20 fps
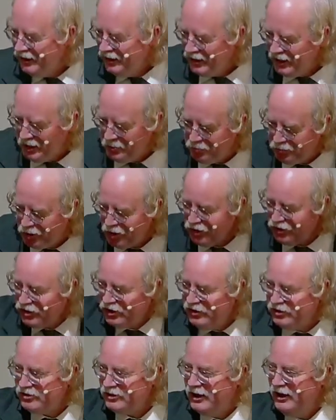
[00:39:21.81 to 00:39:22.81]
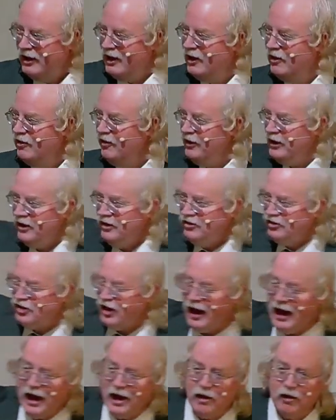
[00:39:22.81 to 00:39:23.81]
He pushes, and the
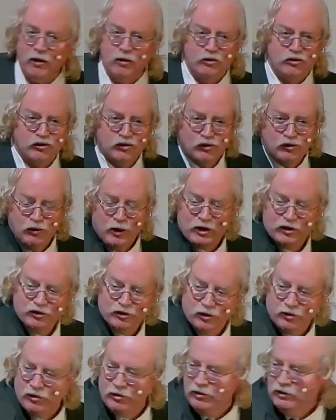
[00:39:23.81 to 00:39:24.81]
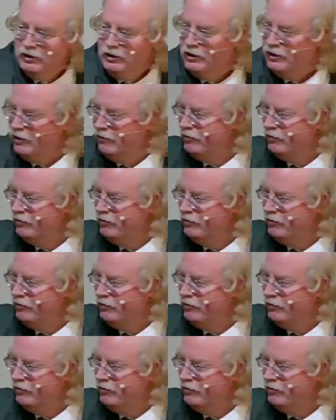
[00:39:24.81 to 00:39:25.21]
entire structure of